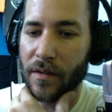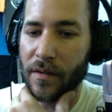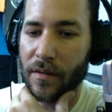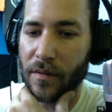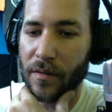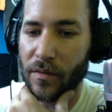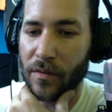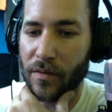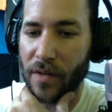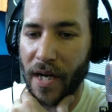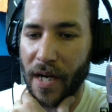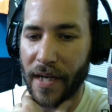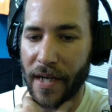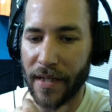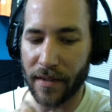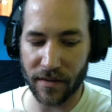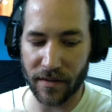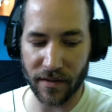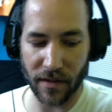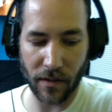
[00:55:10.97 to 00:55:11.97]

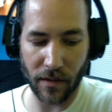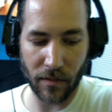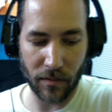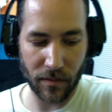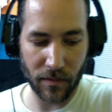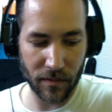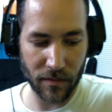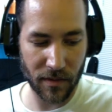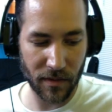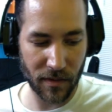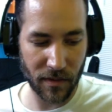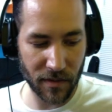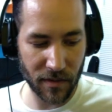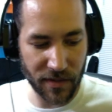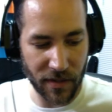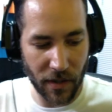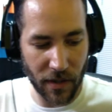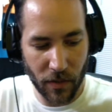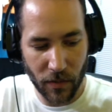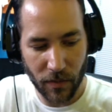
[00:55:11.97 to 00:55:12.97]
Right. So,
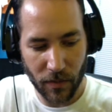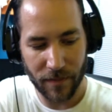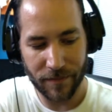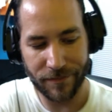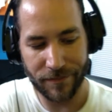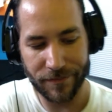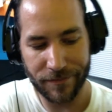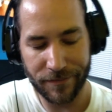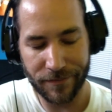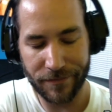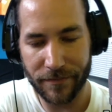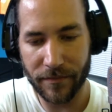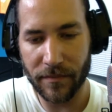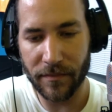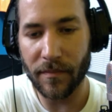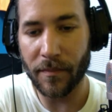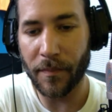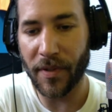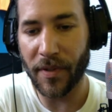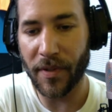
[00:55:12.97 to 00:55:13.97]
so
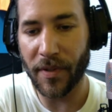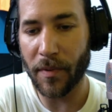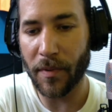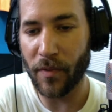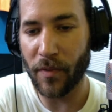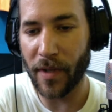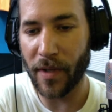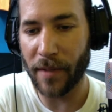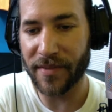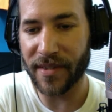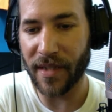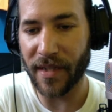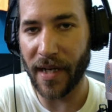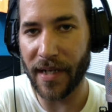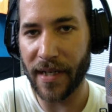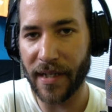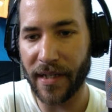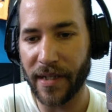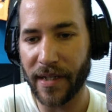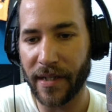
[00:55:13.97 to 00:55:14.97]
put up a
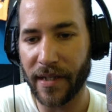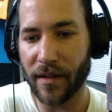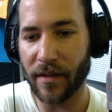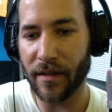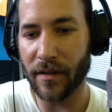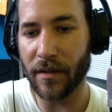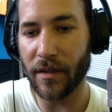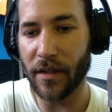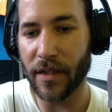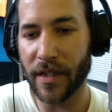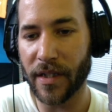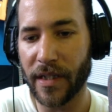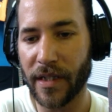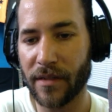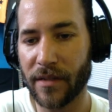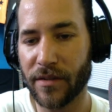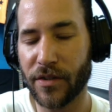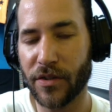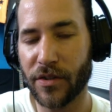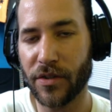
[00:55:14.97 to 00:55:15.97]
website and look
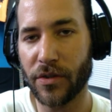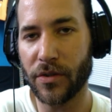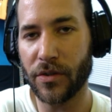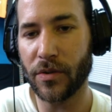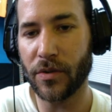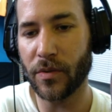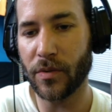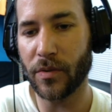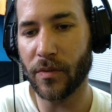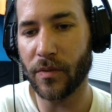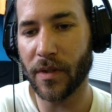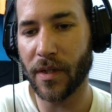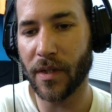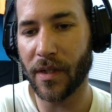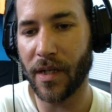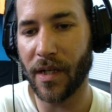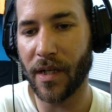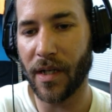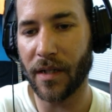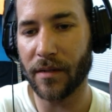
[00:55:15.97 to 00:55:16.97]
into.
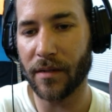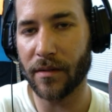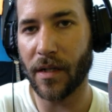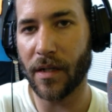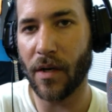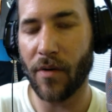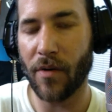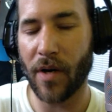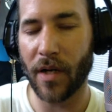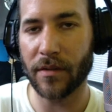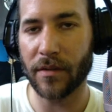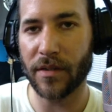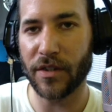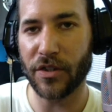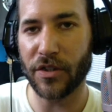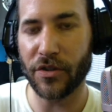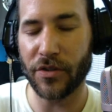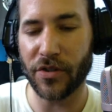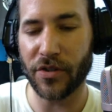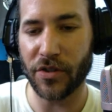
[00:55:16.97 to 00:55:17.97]
Uh, go on
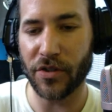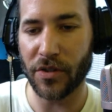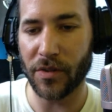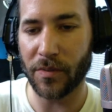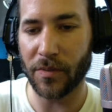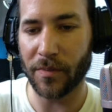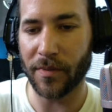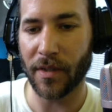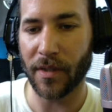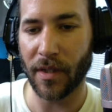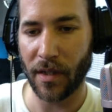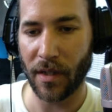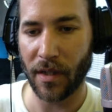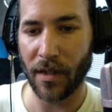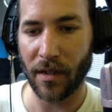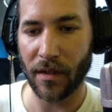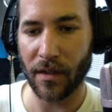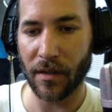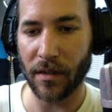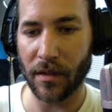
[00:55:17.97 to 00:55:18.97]
YouTube,
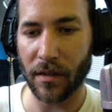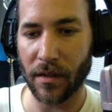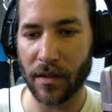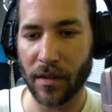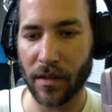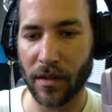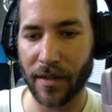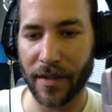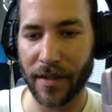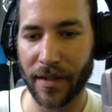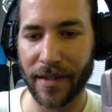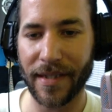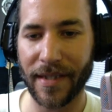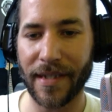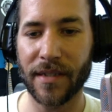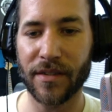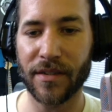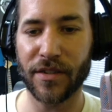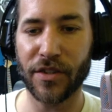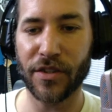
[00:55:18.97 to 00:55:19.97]
look
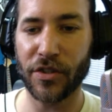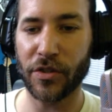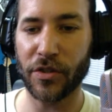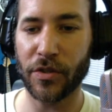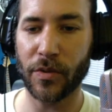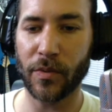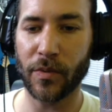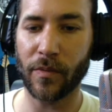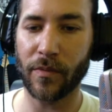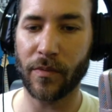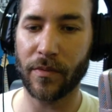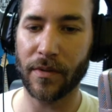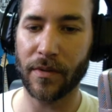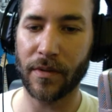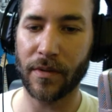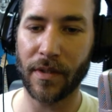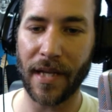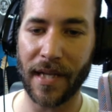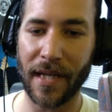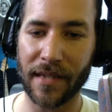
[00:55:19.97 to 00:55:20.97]
into
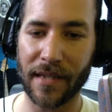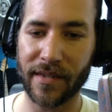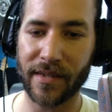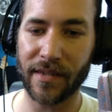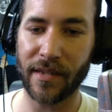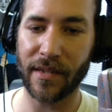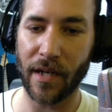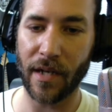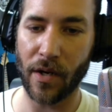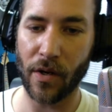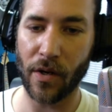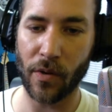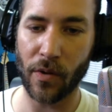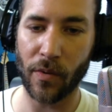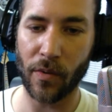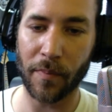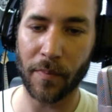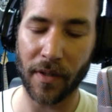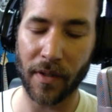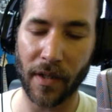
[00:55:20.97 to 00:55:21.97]

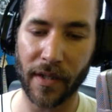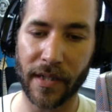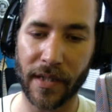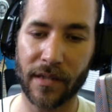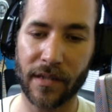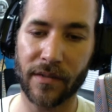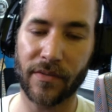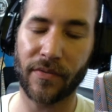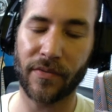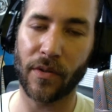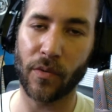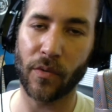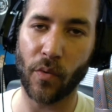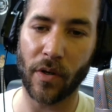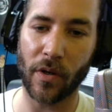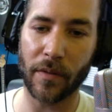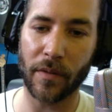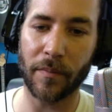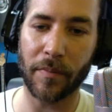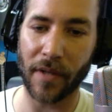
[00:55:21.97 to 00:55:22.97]
SEO plugins for
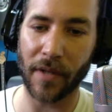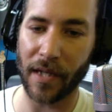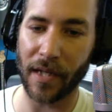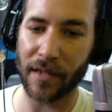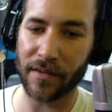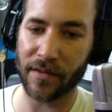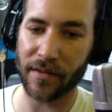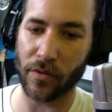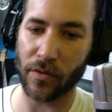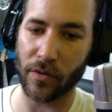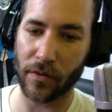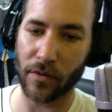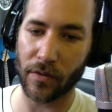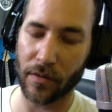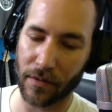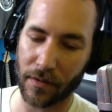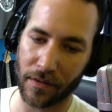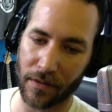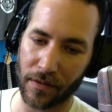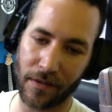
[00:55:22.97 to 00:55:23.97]
WordPress or
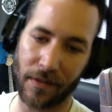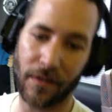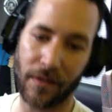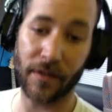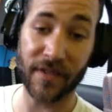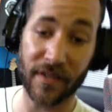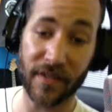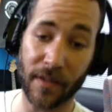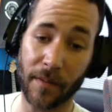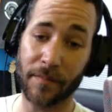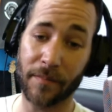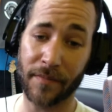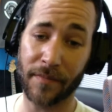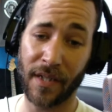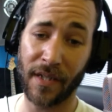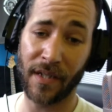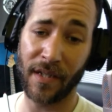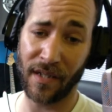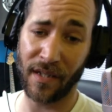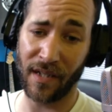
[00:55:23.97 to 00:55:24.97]
or some.
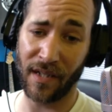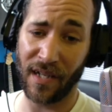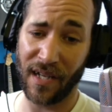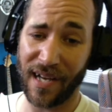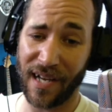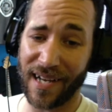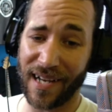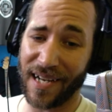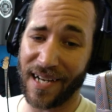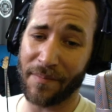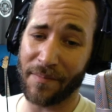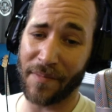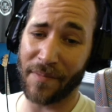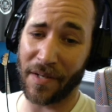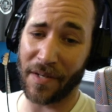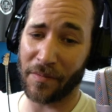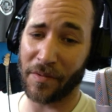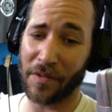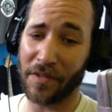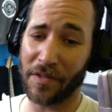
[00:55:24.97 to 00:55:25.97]
I, I'm
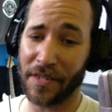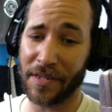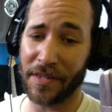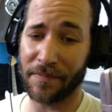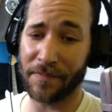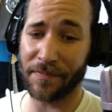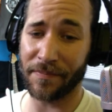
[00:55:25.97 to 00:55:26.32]
not really.